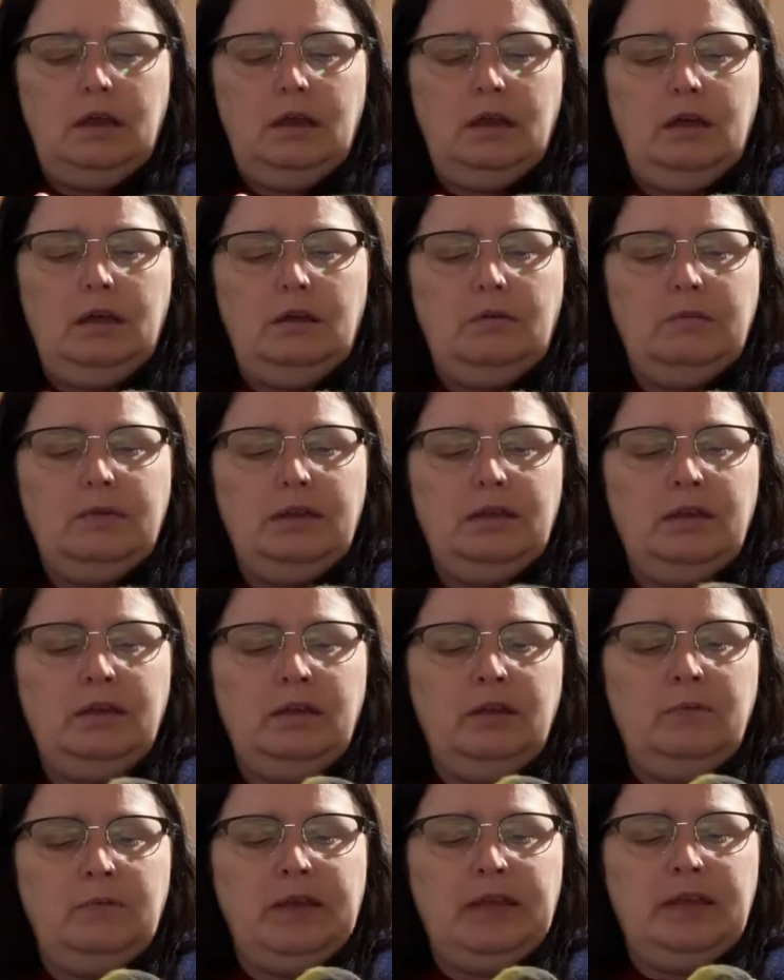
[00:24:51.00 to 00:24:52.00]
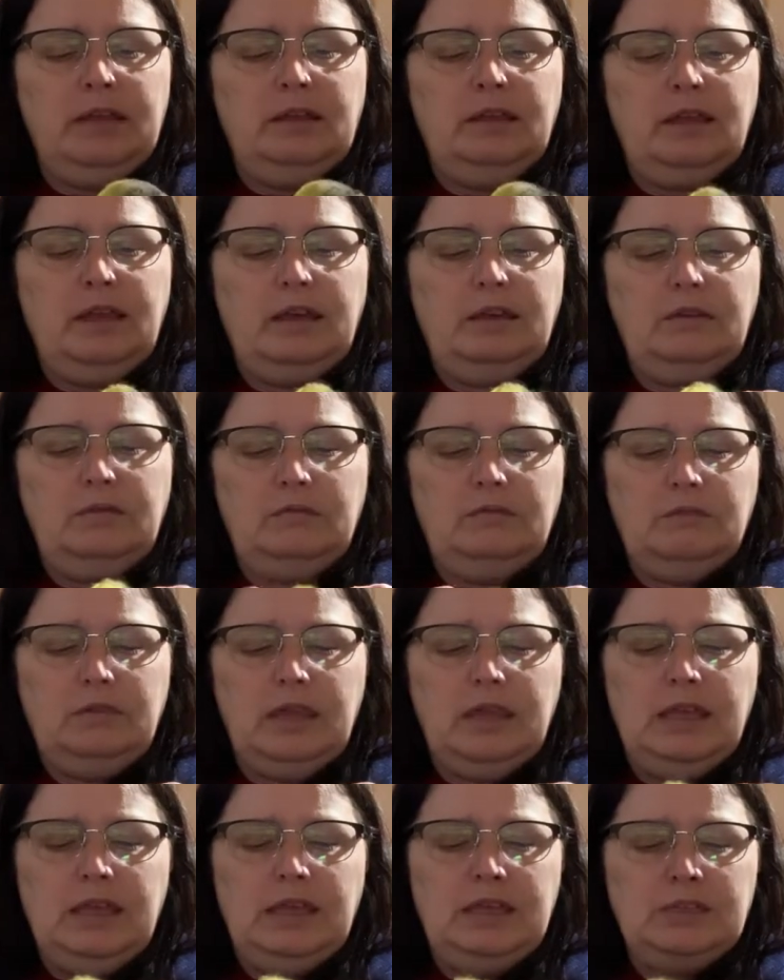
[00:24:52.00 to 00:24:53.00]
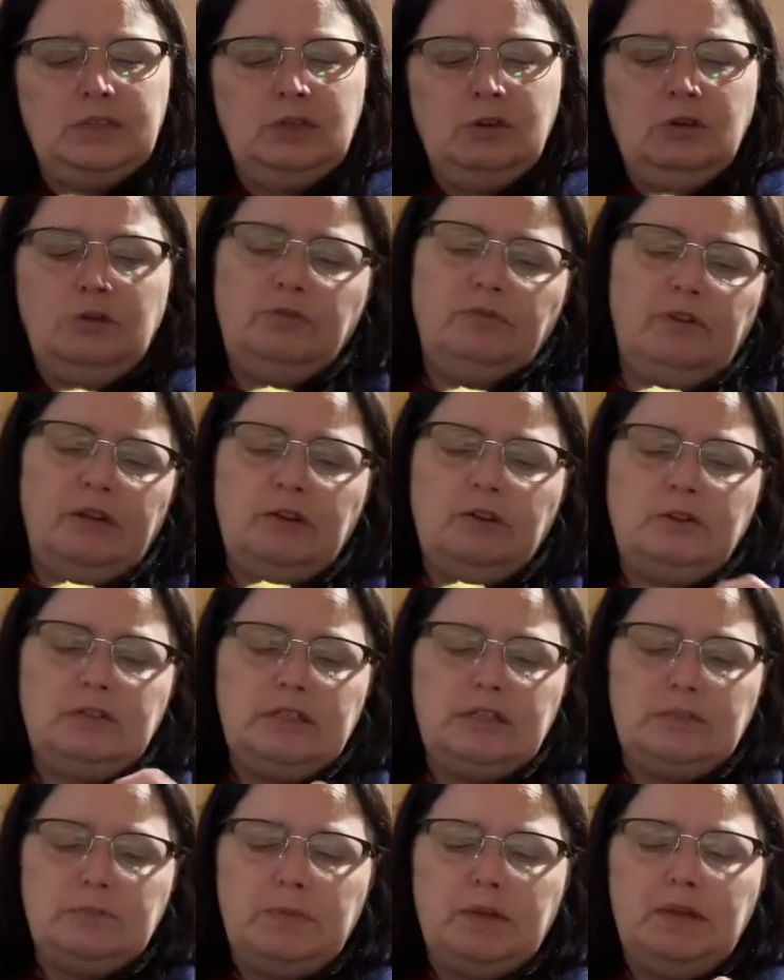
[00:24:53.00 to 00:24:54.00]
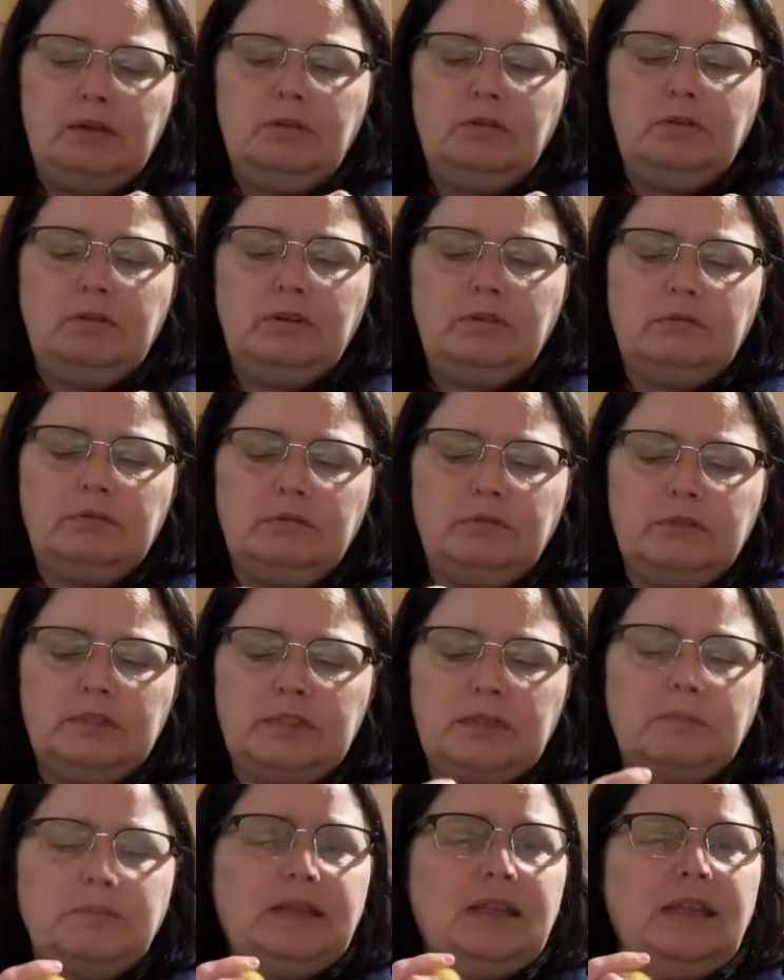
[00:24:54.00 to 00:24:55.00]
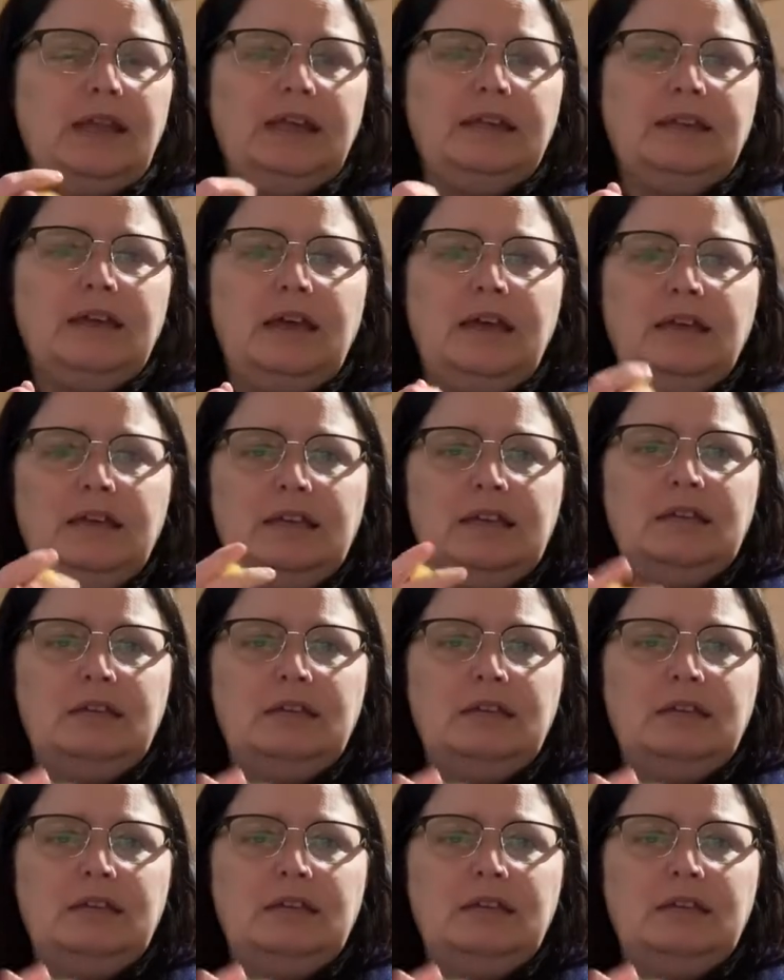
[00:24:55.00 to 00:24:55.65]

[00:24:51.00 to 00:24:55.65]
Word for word: Um, it'll make it like easier or funner to spin or something like that.